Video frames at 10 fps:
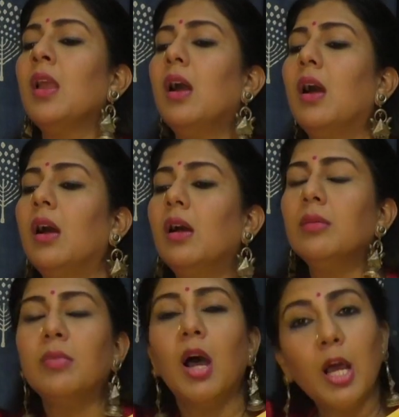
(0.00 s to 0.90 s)

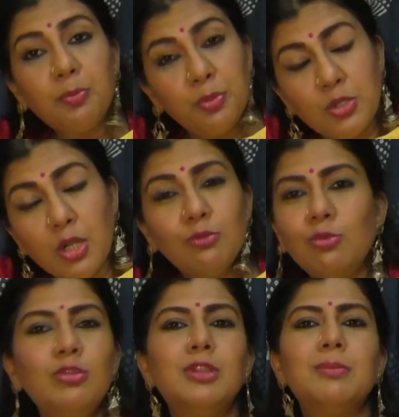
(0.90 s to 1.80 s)
Arpuda
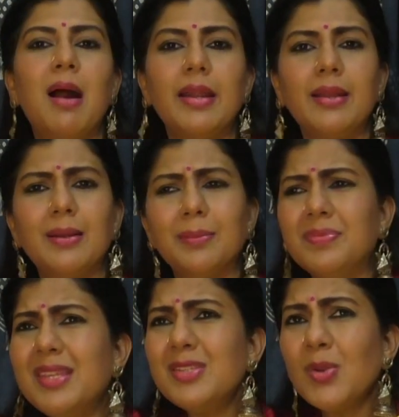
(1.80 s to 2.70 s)
Koot
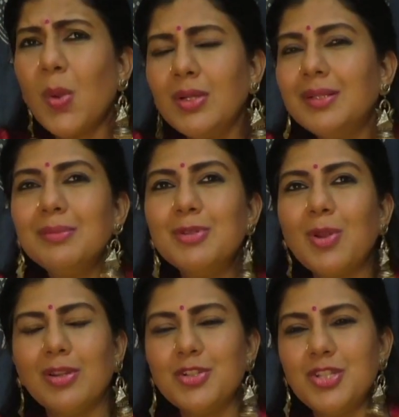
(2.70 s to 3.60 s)
Manikam. These are all
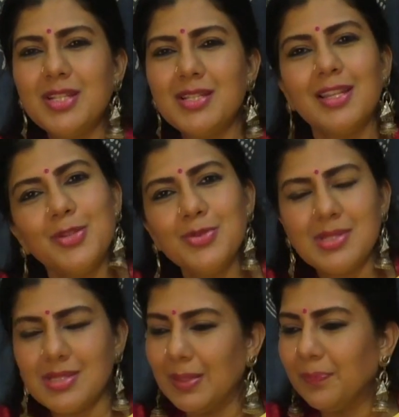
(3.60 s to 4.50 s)
terminologies that you
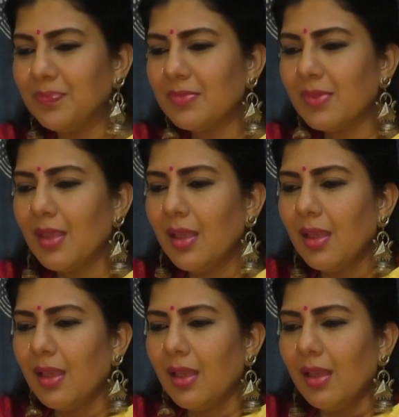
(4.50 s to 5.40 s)
see.
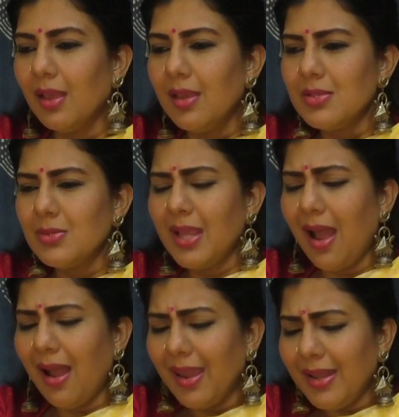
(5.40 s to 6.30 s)
So
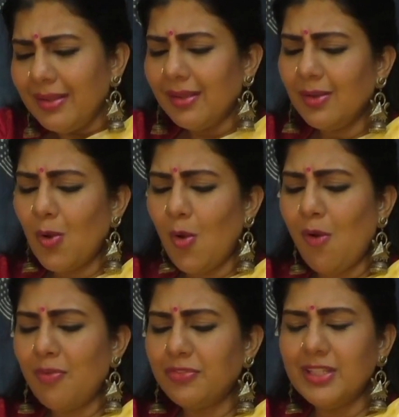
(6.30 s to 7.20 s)
the idea
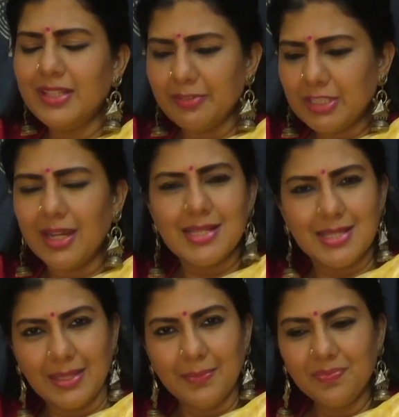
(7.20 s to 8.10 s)
of the
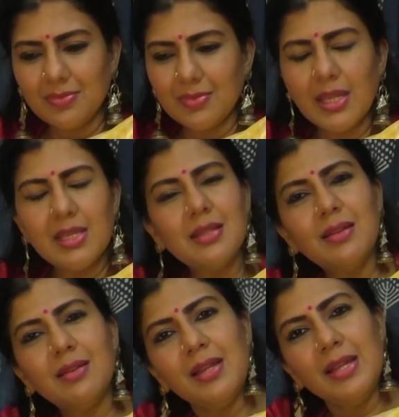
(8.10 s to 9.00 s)
Devadasi is
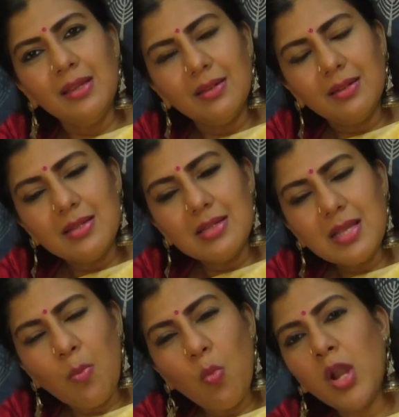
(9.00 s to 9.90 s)
really
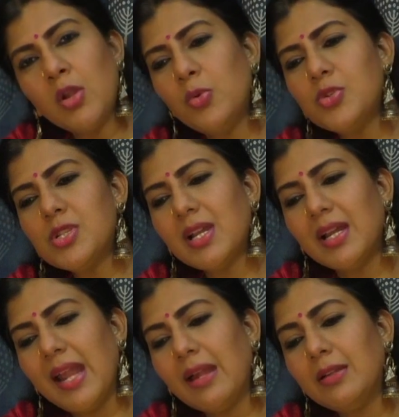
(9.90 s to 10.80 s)
someone who's
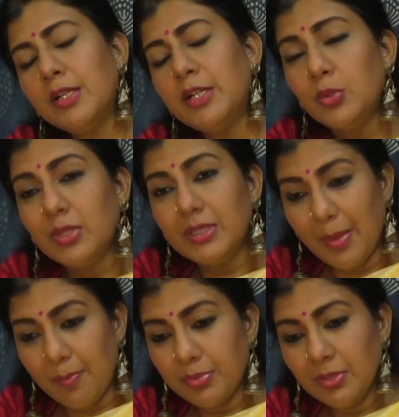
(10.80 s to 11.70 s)
connected to the
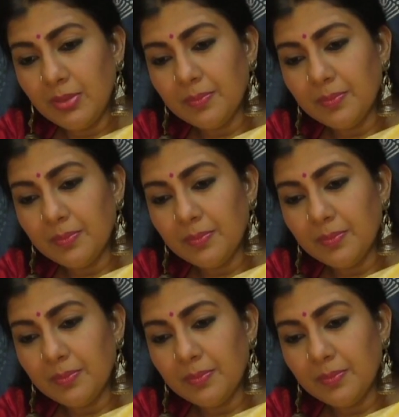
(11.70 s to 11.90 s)
temple